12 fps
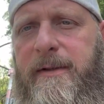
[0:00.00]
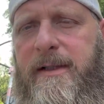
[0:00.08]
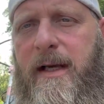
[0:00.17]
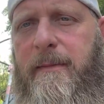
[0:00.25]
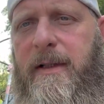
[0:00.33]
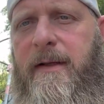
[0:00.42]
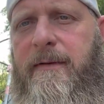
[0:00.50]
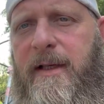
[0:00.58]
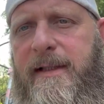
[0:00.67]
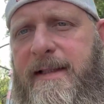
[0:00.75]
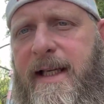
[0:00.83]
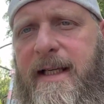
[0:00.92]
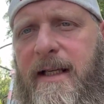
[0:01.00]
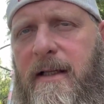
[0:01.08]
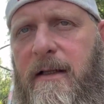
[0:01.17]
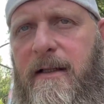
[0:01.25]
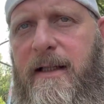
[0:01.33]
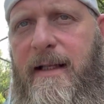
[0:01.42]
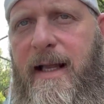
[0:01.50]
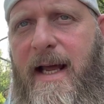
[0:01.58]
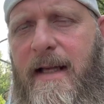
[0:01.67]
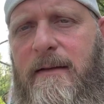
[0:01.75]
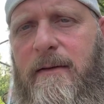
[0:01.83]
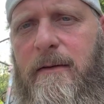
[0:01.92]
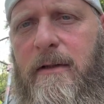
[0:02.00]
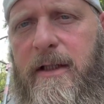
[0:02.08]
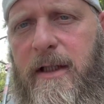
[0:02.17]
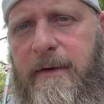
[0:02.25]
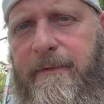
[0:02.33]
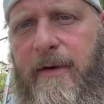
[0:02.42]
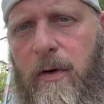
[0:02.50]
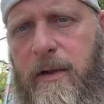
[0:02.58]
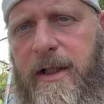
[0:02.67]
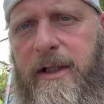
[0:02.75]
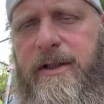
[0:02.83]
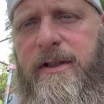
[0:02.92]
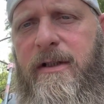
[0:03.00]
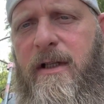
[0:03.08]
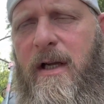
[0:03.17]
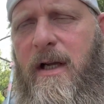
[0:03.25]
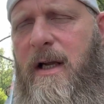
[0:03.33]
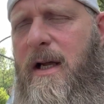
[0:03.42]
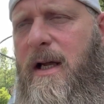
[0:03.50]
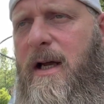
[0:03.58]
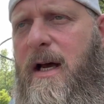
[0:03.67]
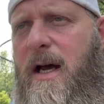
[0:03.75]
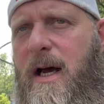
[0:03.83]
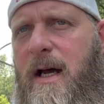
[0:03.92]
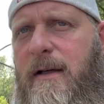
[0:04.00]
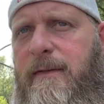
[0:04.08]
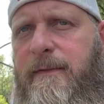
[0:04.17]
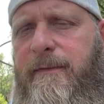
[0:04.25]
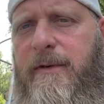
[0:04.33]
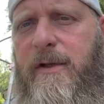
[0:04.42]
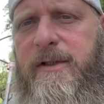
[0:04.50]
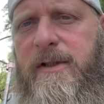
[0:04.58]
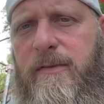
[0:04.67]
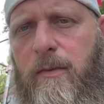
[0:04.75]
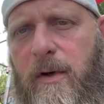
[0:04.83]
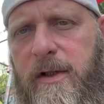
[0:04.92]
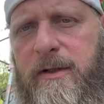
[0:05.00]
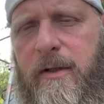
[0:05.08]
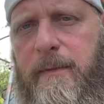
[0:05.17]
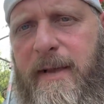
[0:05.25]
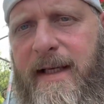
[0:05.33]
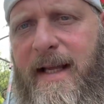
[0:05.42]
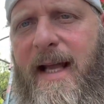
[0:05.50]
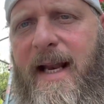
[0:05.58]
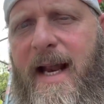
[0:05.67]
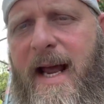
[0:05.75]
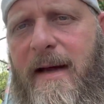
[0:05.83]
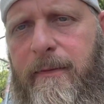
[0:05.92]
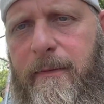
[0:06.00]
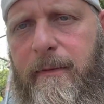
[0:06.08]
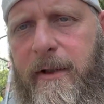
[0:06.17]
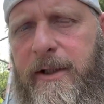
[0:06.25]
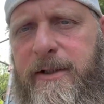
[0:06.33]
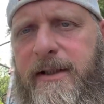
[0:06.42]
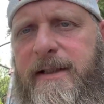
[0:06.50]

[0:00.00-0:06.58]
So I'm gonna give you a second to look at that, look at the voltage versus where it's going to be dead at, where you should